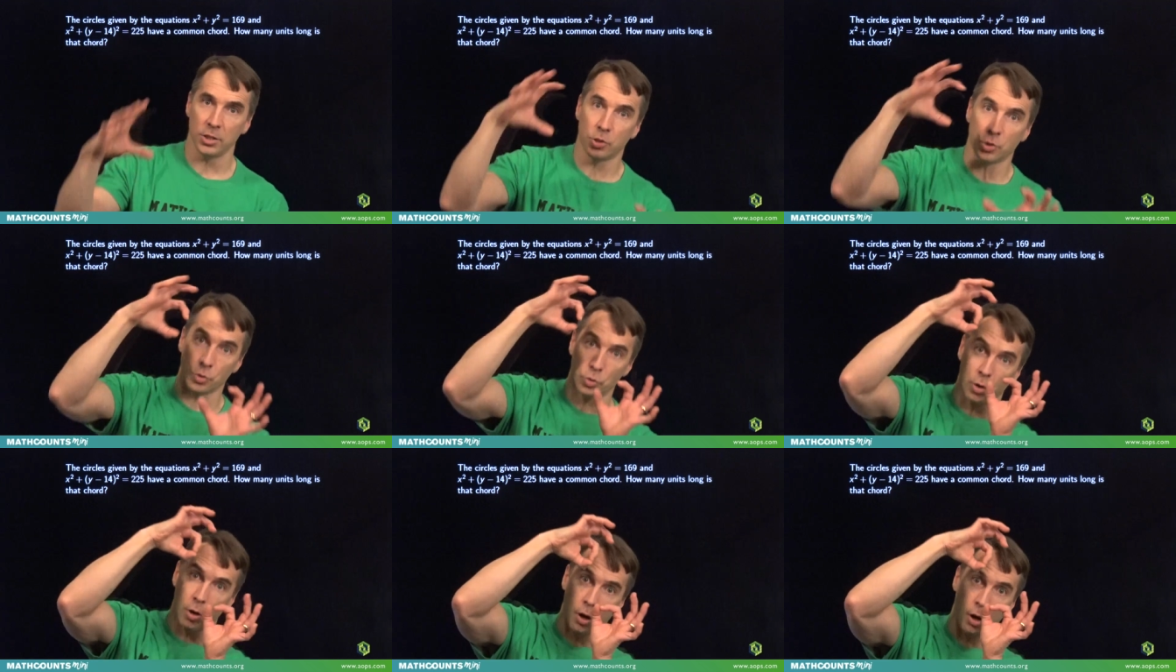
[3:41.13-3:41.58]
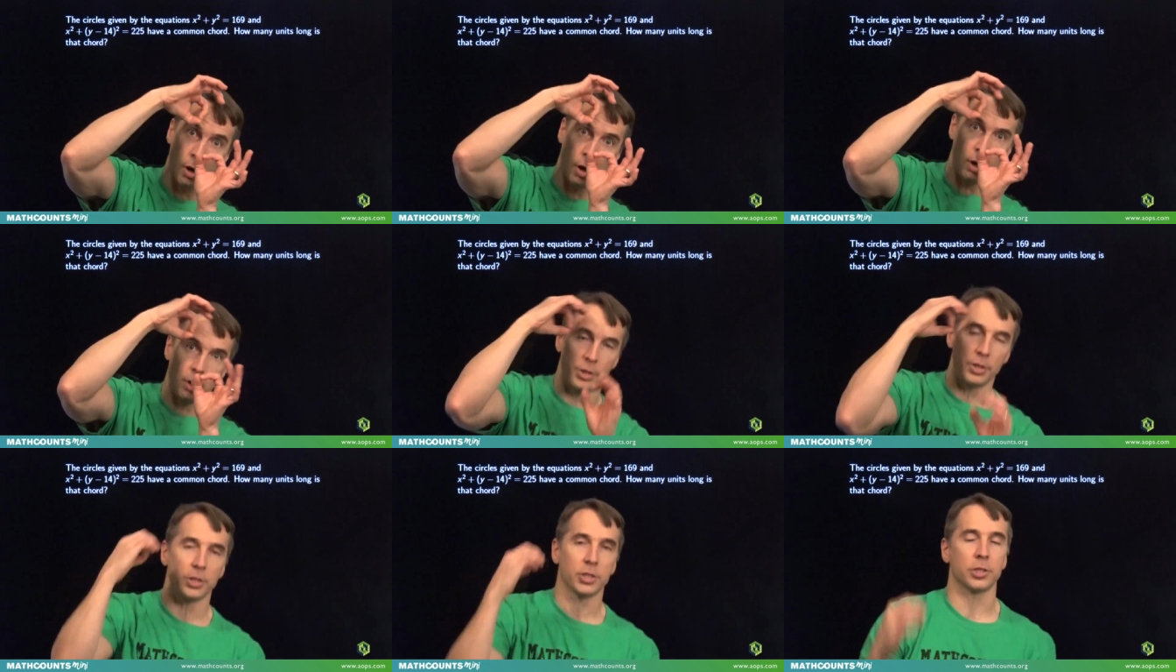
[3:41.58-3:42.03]

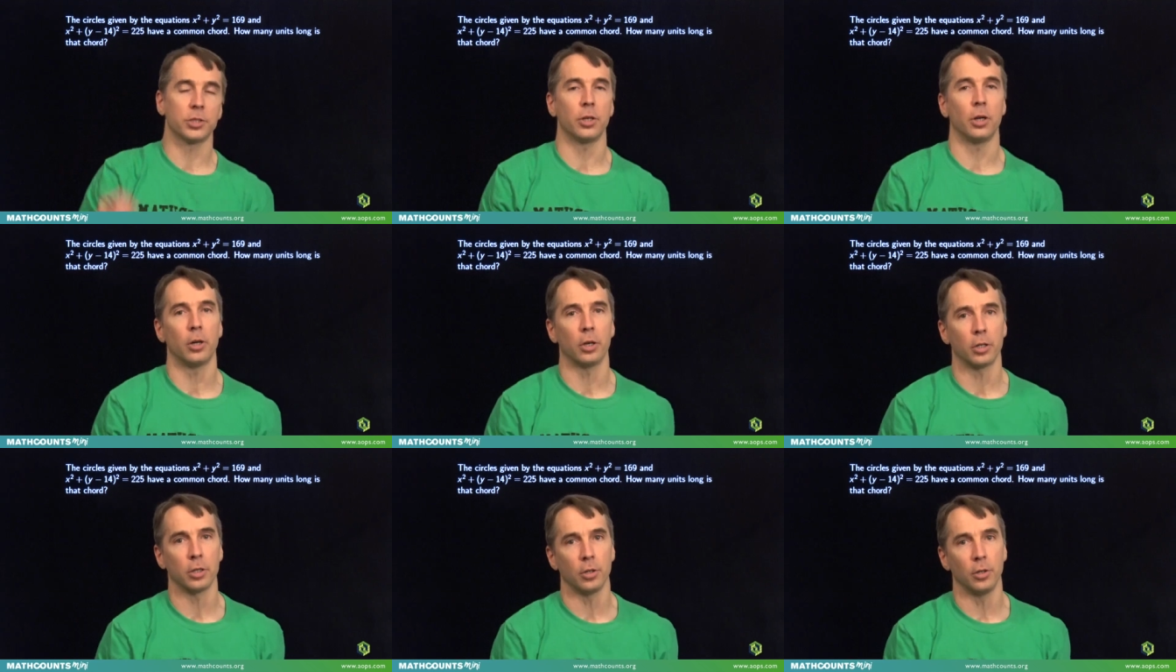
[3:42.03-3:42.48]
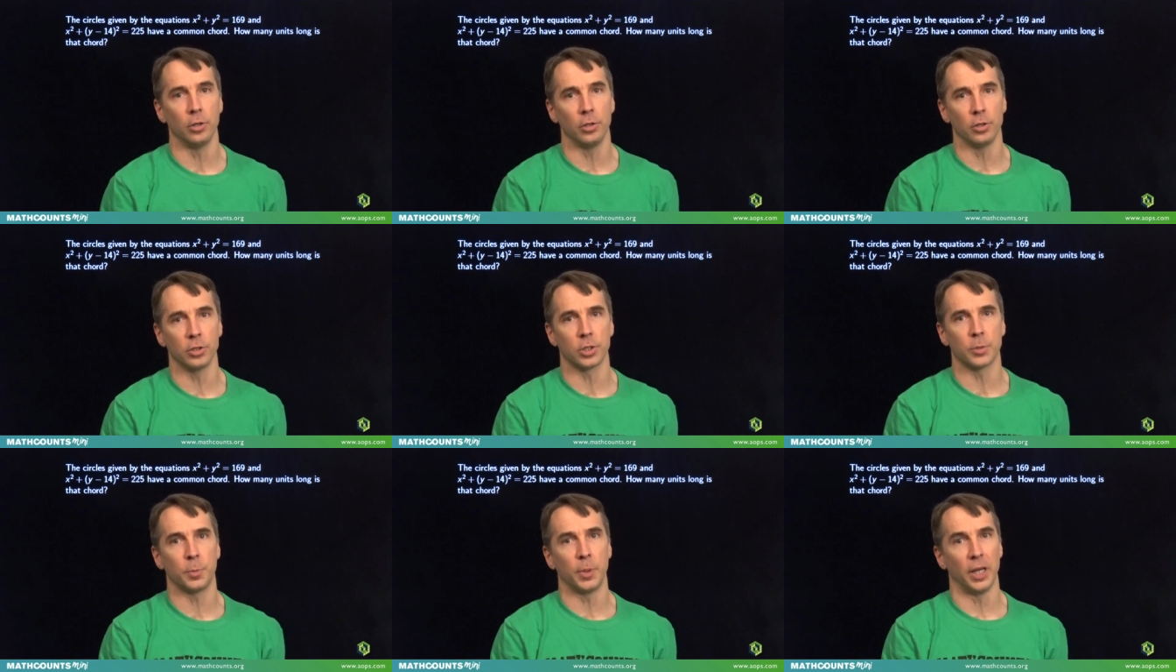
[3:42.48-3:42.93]
draw the
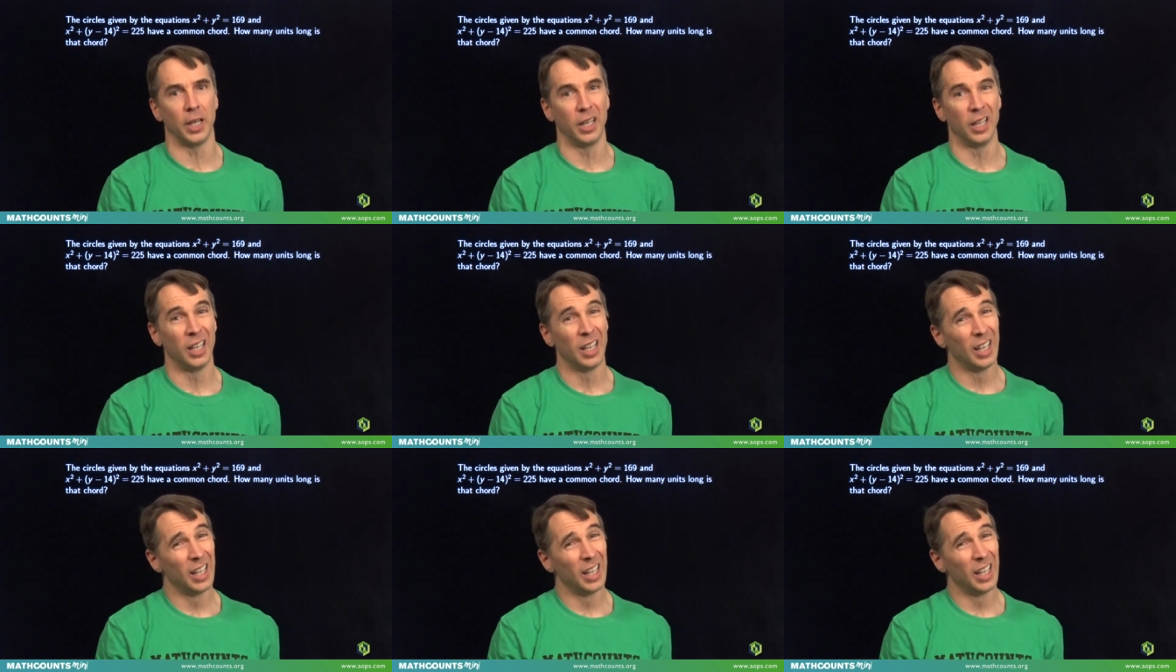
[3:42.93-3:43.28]
circles, but